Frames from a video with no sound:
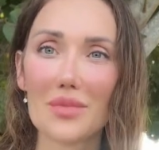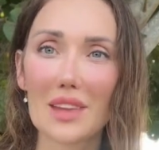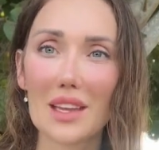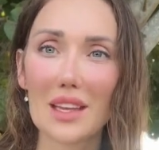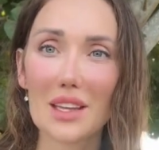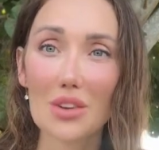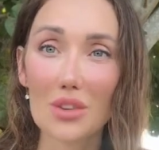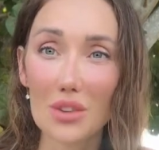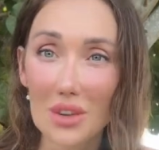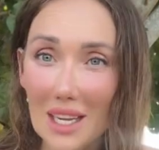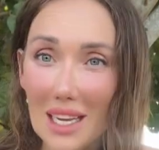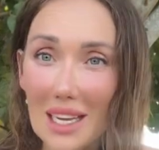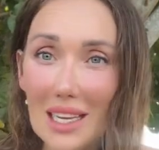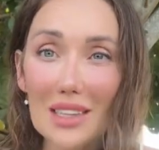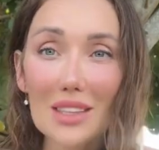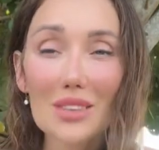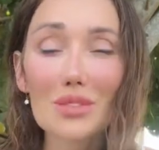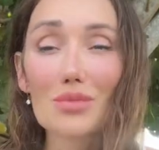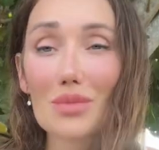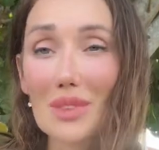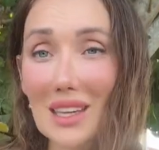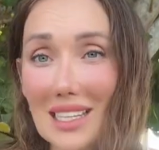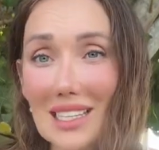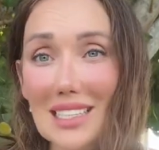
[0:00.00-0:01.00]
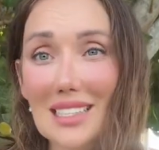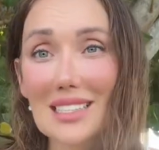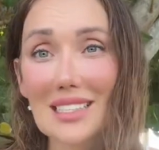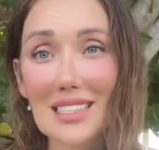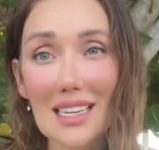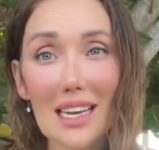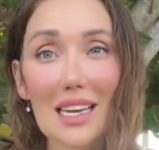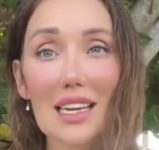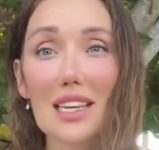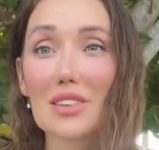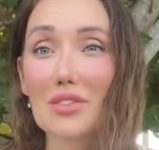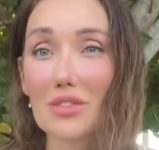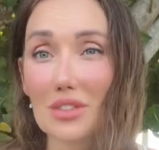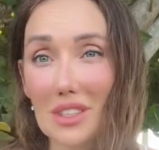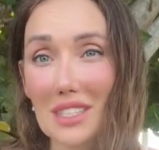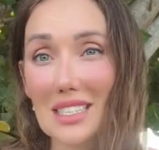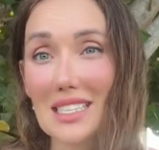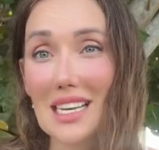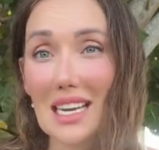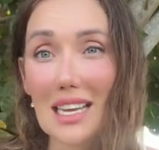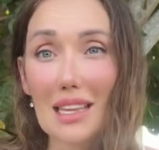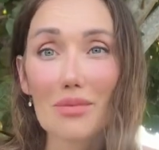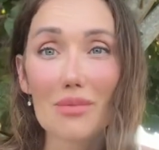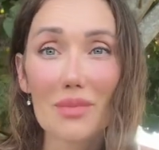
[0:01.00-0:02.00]
You can meditate for
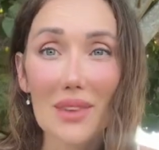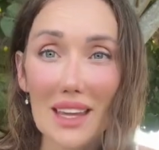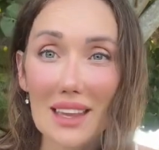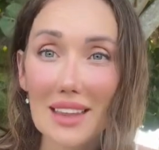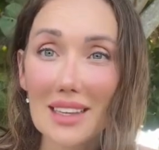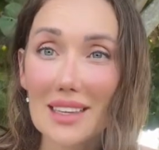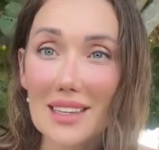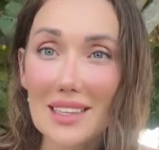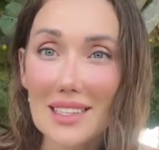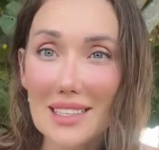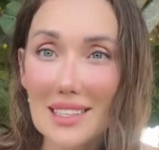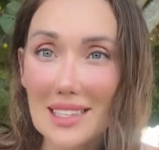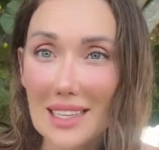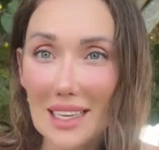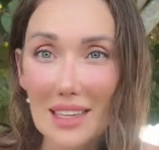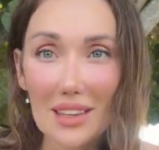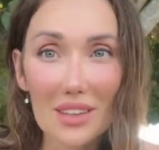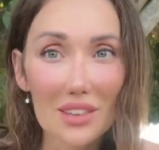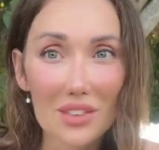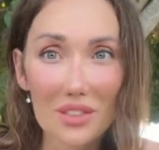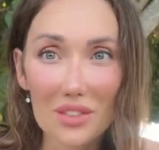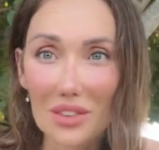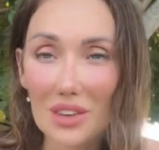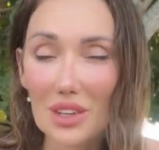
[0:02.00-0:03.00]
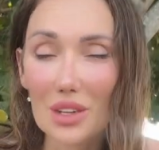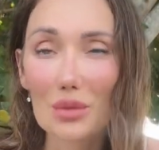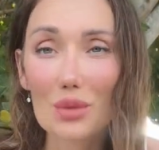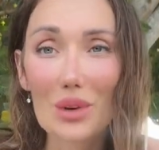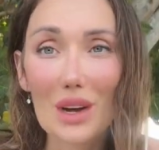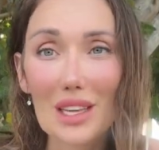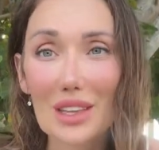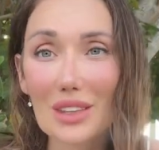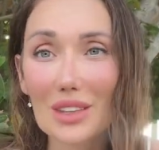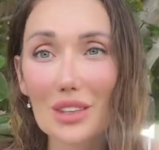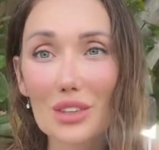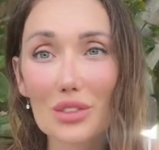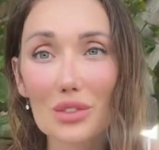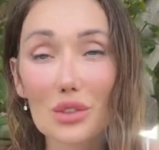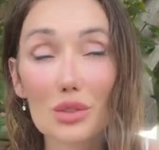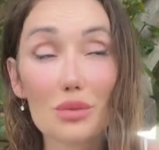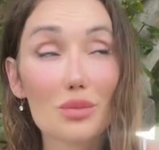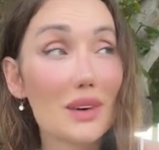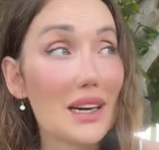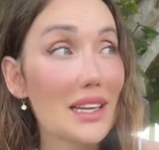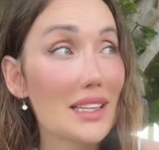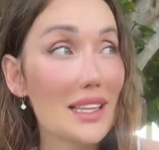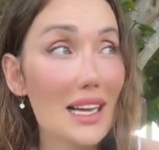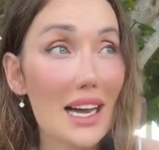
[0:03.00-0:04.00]
ten minutes and you feel wonderful,
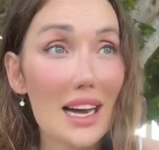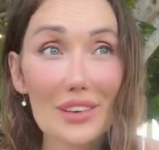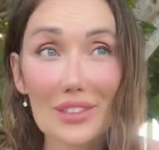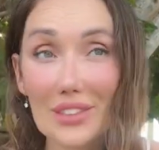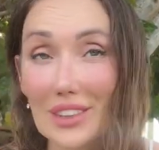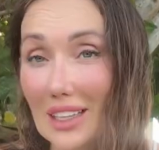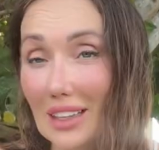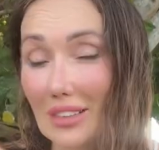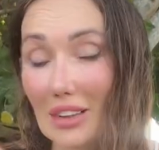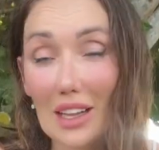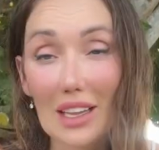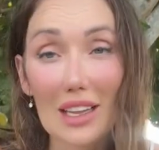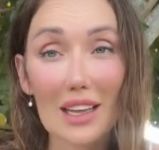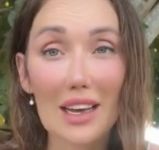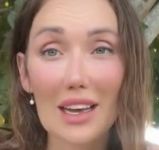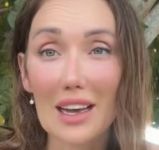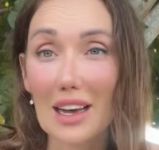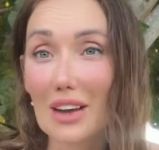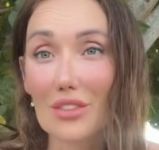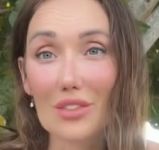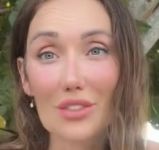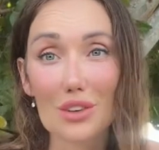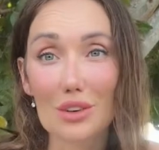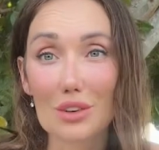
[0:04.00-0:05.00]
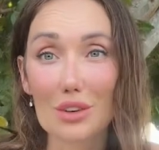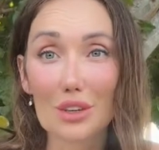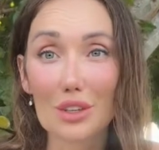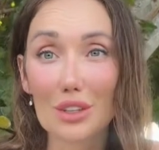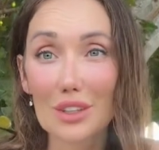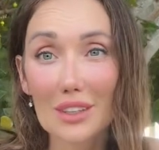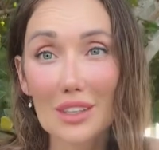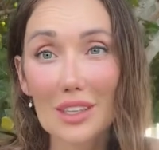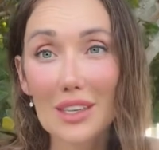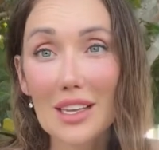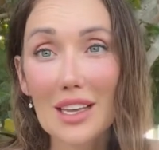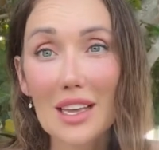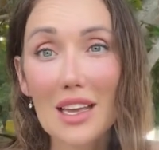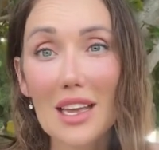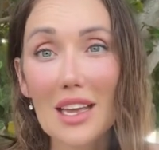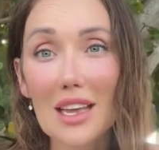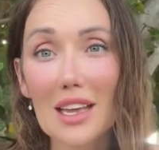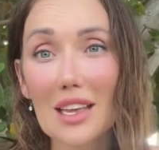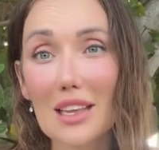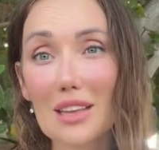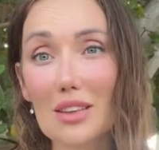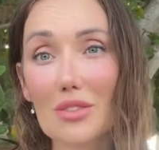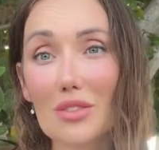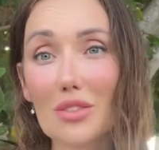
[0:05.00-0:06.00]
but after, after all,
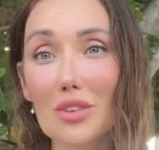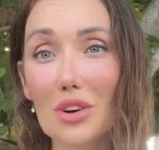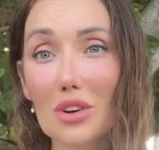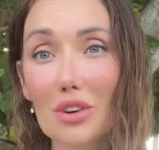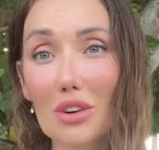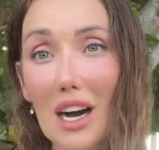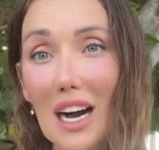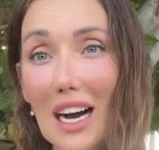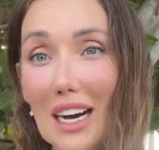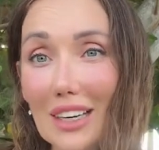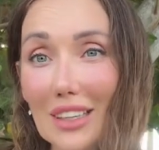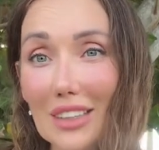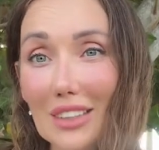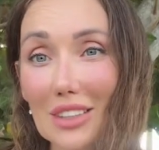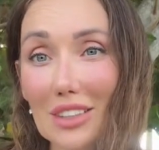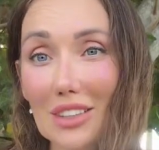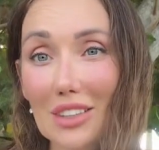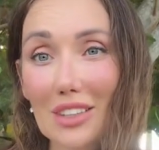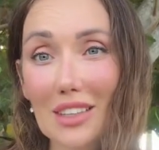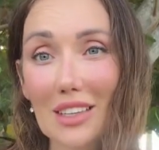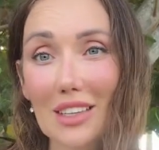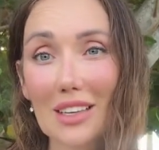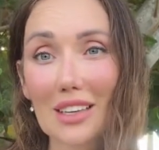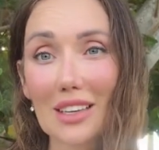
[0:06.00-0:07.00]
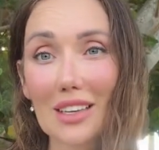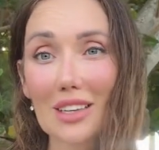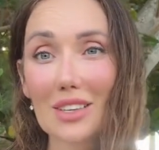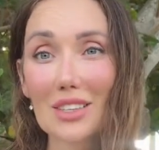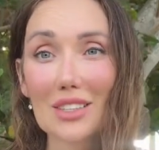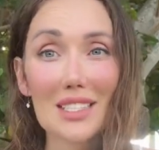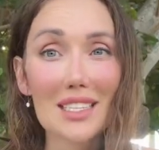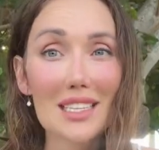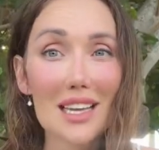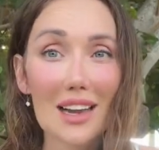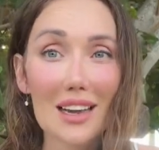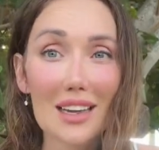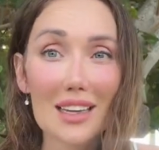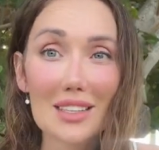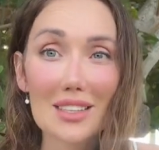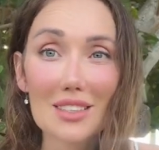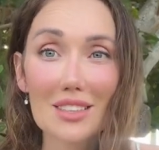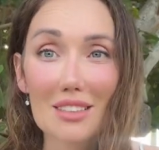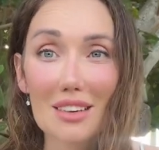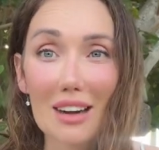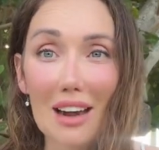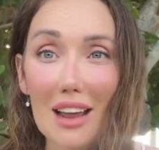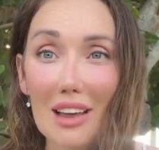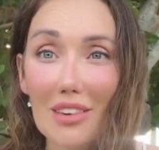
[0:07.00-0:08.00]
you go out, you're stuck in
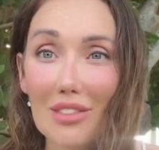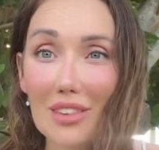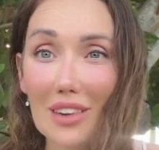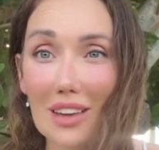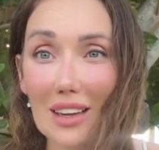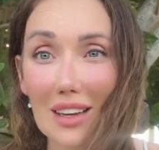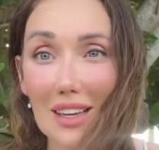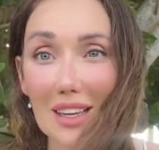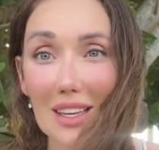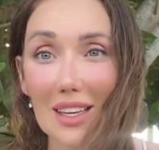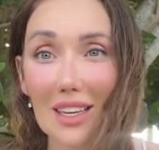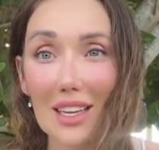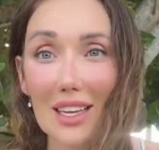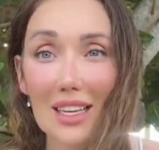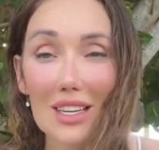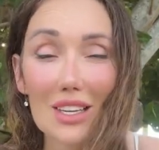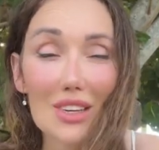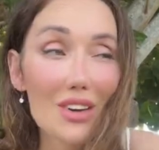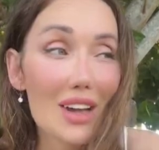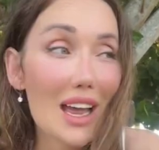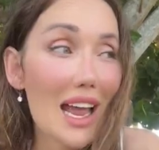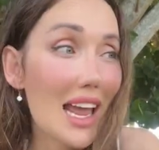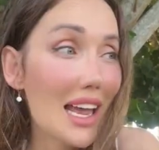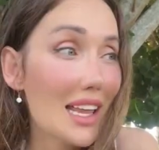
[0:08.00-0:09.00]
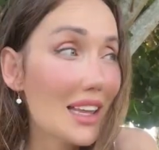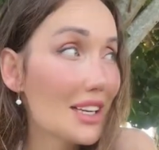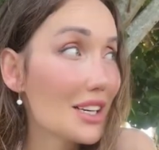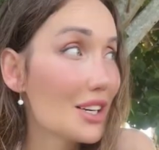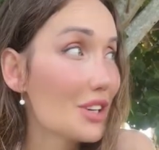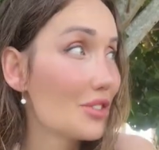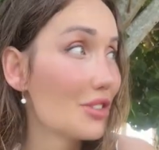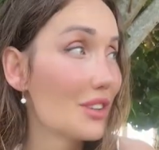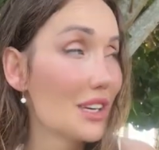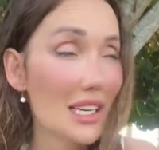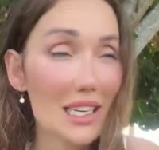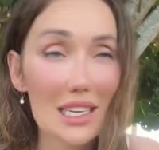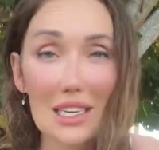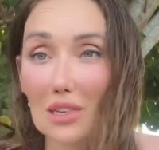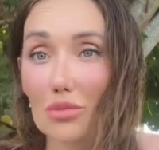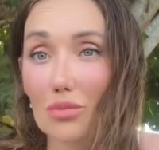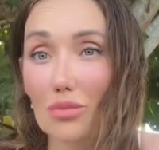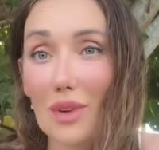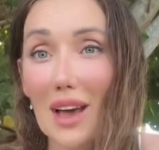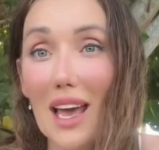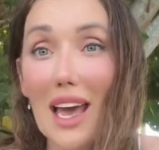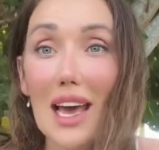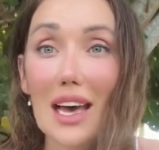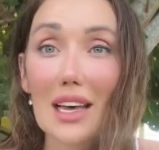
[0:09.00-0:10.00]
traffic, you're angry, you're
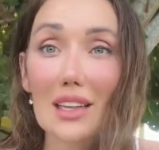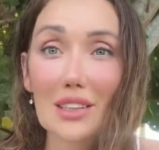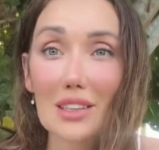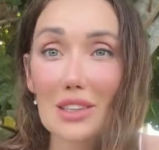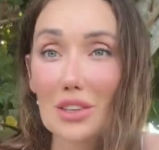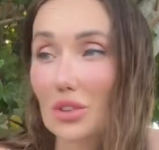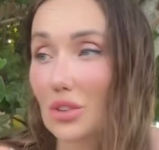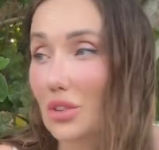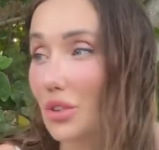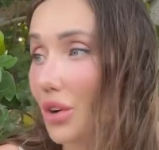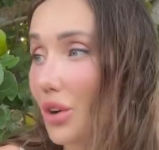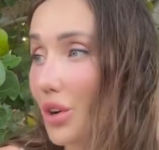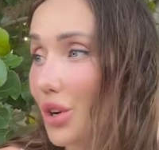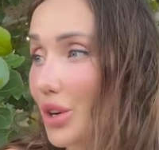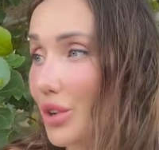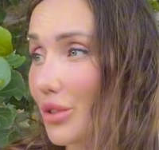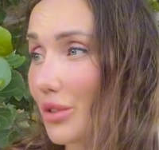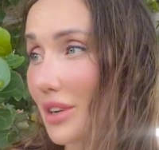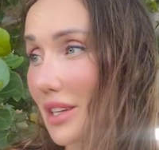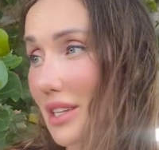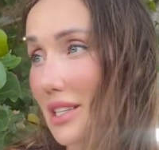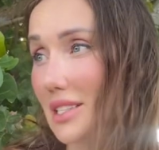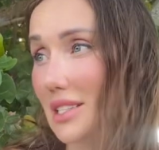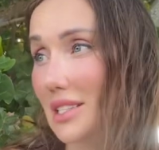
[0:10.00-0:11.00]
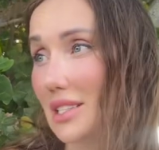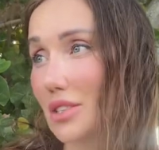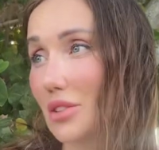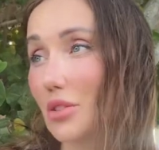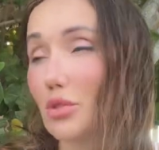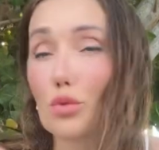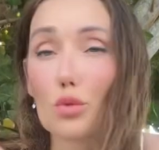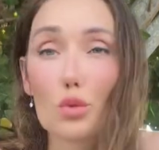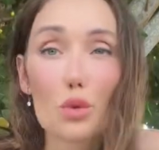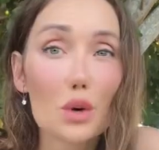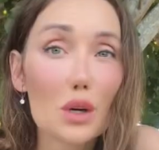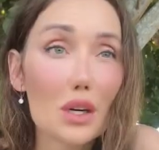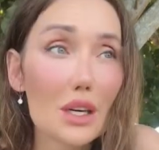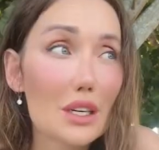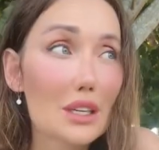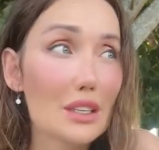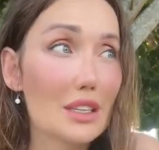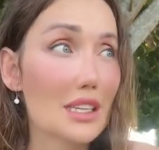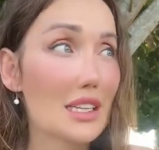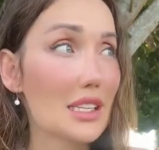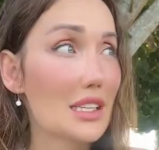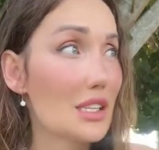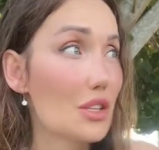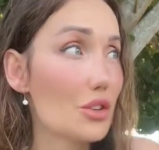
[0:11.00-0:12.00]
mad, you're nervous, you're
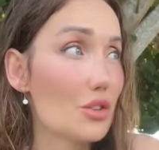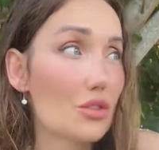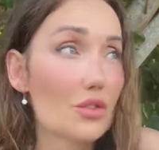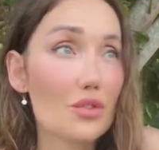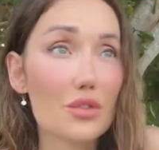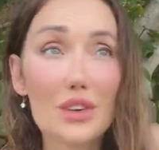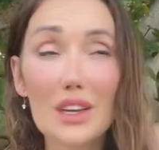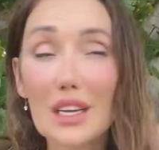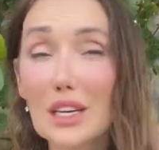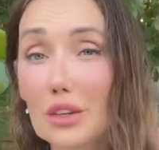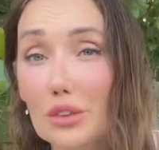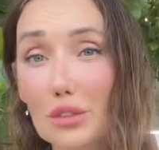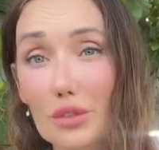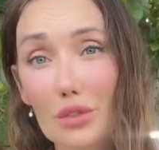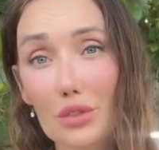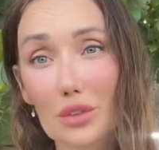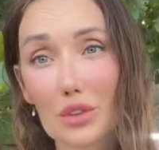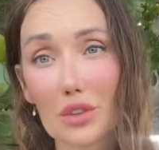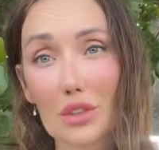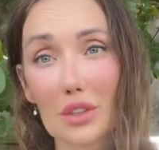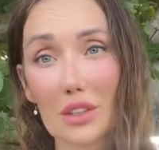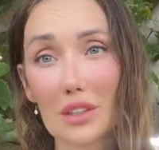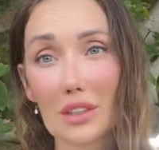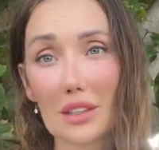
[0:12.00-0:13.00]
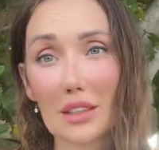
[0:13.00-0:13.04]
worried, you're fearful.